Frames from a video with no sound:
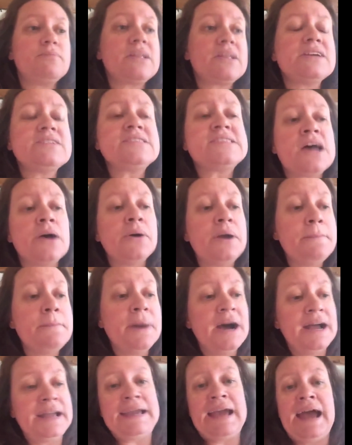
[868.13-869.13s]
So in
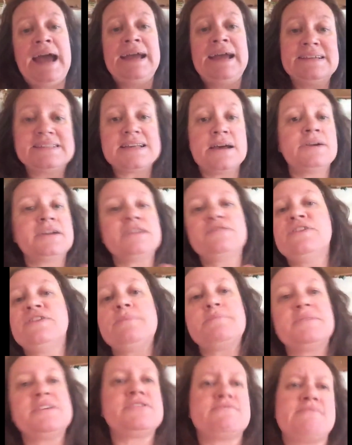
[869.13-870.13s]
my case, I'm going to
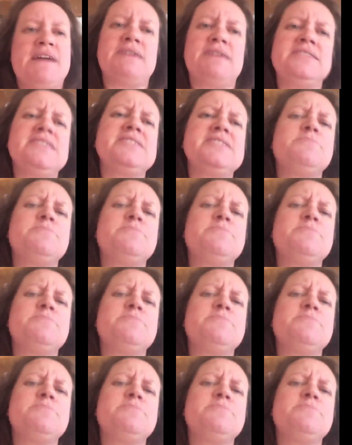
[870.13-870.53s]
flip this around.